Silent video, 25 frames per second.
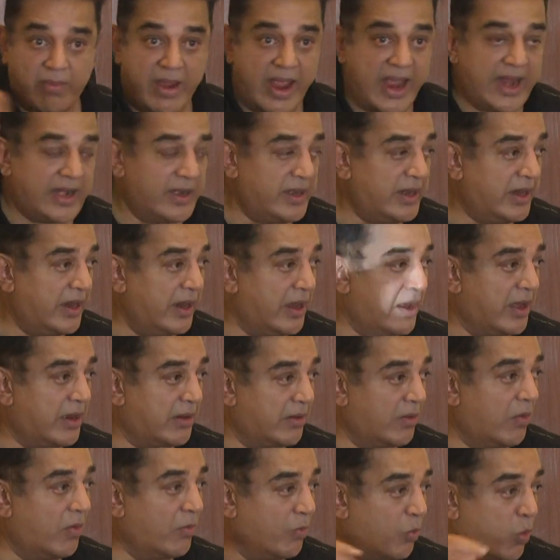man
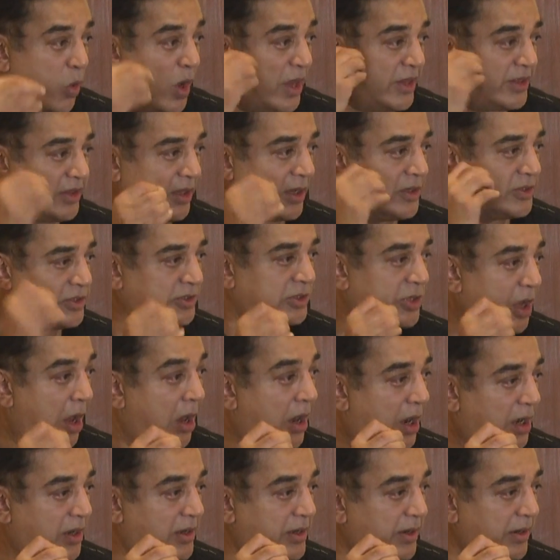here worth his
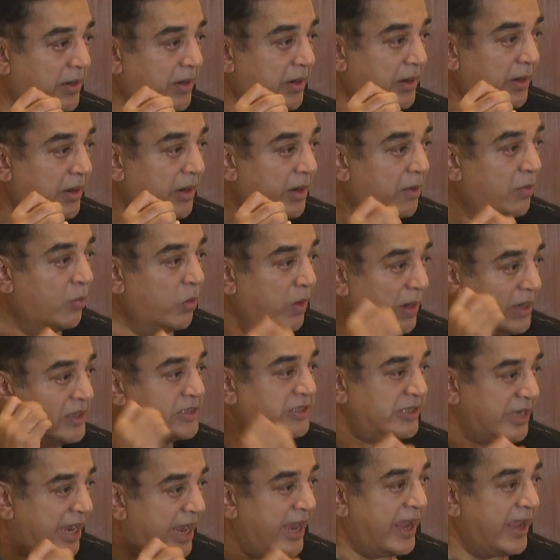salt
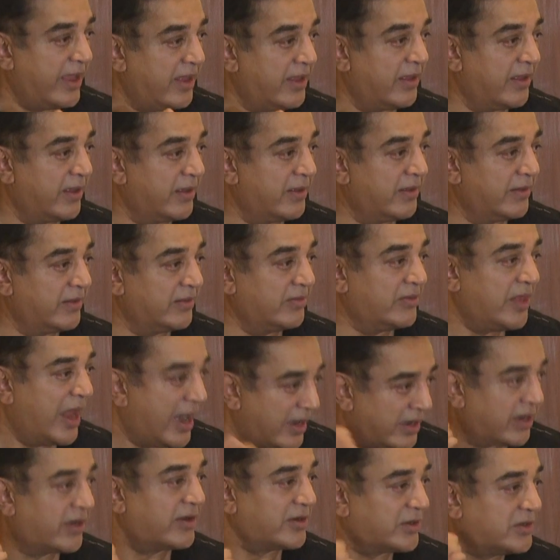will say
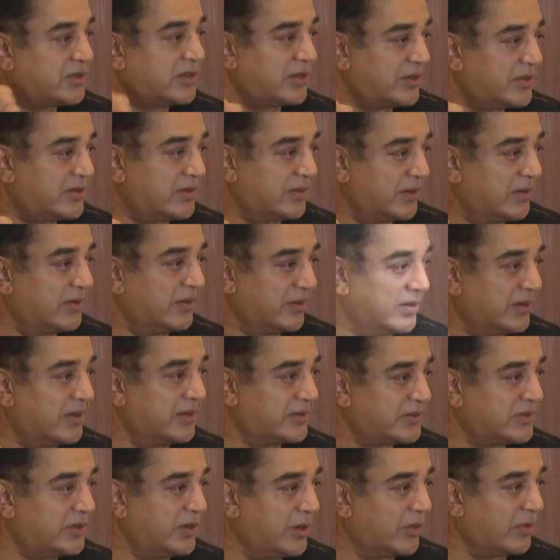that it is
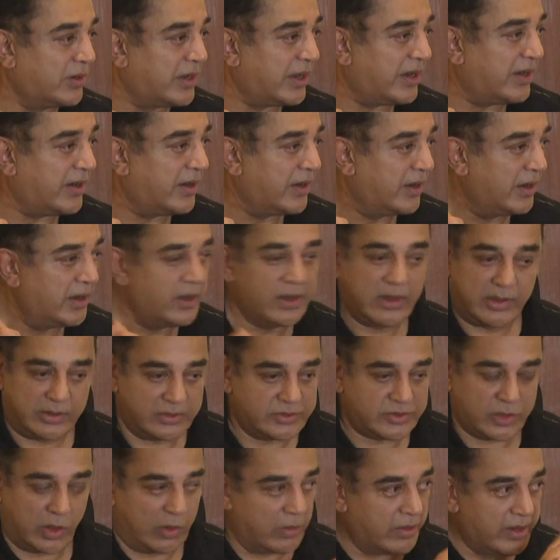his duty.
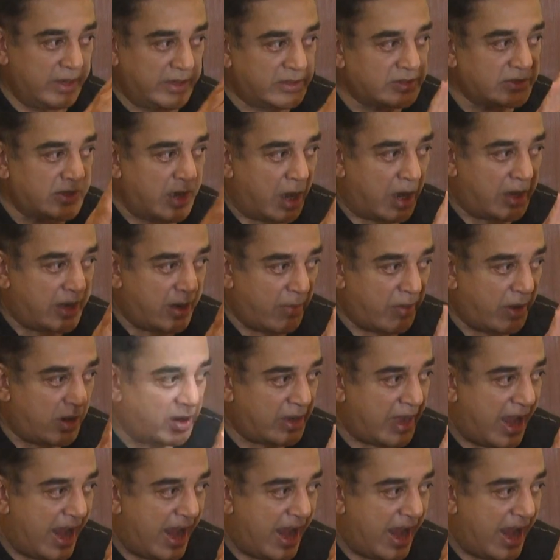So it is not about